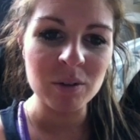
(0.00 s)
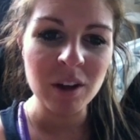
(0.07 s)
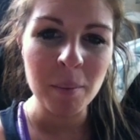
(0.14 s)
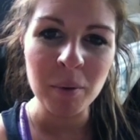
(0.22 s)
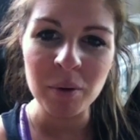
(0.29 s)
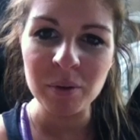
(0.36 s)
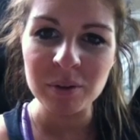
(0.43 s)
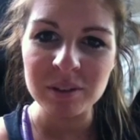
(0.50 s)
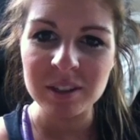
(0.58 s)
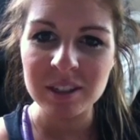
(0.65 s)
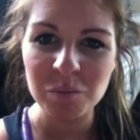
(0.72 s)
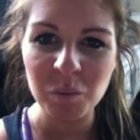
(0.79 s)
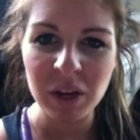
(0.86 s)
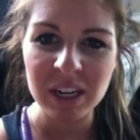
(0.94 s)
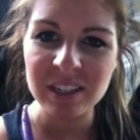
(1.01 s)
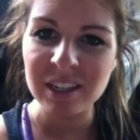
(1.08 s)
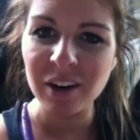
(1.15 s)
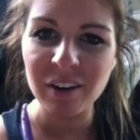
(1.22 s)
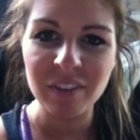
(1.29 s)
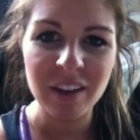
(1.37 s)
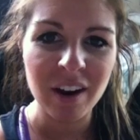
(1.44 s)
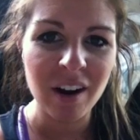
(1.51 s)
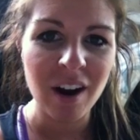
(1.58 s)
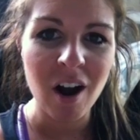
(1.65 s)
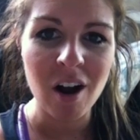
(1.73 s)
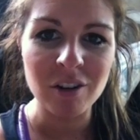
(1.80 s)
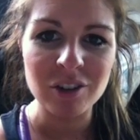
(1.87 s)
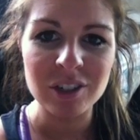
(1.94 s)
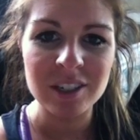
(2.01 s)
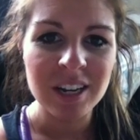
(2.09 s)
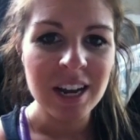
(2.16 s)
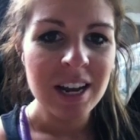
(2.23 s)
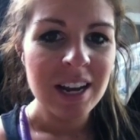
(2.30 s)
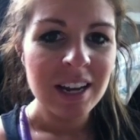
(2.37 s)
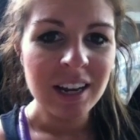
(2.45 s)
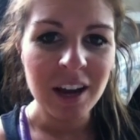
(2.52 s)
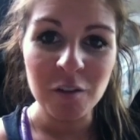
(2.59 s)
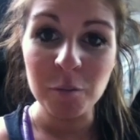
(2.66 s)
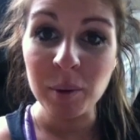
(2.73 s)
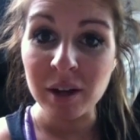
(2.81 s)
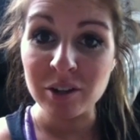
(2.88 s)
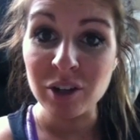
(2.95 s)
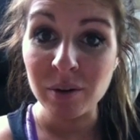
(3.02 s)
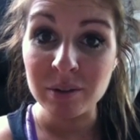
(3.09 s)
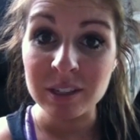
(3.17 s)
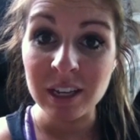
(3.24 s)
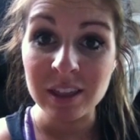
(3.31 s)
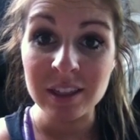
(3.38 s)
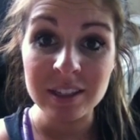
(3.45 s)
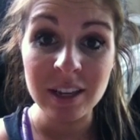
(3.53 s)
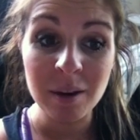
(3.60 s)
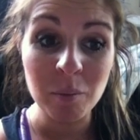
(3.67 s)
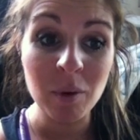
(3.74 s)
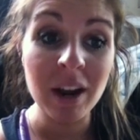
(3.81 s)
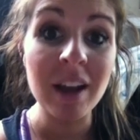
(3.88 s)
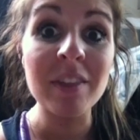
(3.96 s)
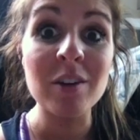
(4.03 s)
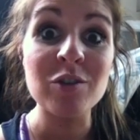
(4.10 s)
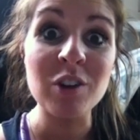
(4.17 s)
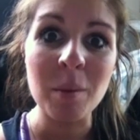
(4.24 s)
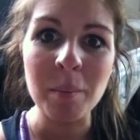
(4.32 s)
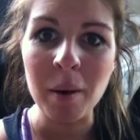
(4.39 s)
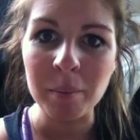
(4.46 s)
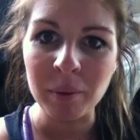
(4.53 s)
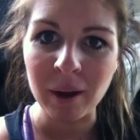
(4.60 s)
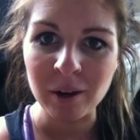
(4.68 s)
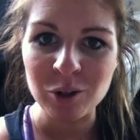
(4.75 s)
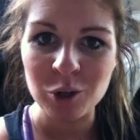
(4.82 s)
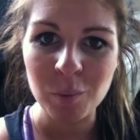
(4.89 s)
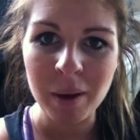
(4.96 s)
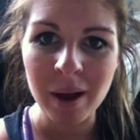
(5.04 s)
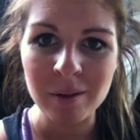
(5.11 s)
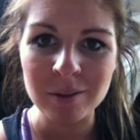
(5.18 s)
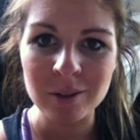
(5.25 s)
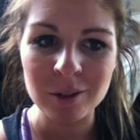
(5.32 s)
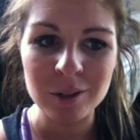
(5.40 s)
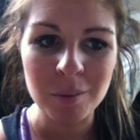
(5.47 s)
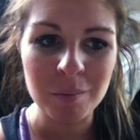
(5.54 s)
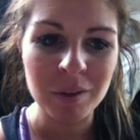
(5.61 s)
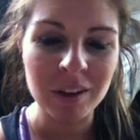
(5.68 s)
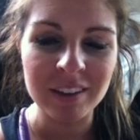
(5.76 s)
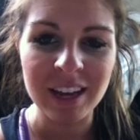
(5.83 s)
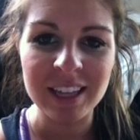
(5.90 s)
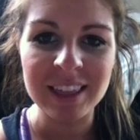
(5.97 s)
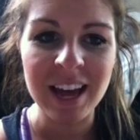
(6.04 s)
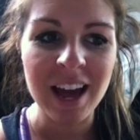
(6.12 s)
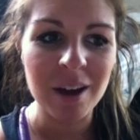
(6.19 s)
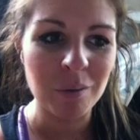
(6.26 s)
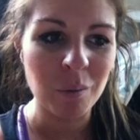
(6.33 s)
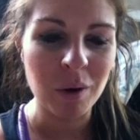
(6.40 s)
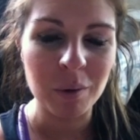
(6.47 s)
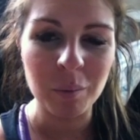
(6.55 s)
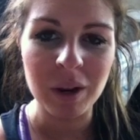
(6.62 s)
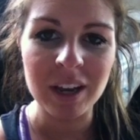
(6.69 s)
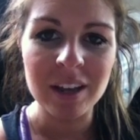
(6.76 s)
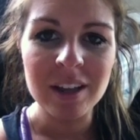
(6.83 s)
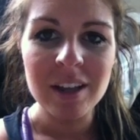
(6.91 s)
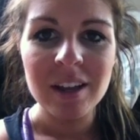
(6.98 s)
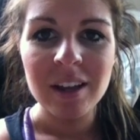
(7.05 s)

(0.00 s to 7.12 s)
A couple weeks here and there, I'll just kind of plateau and stay at the same weight and then jump up like 2 pounds or something like that 1 week.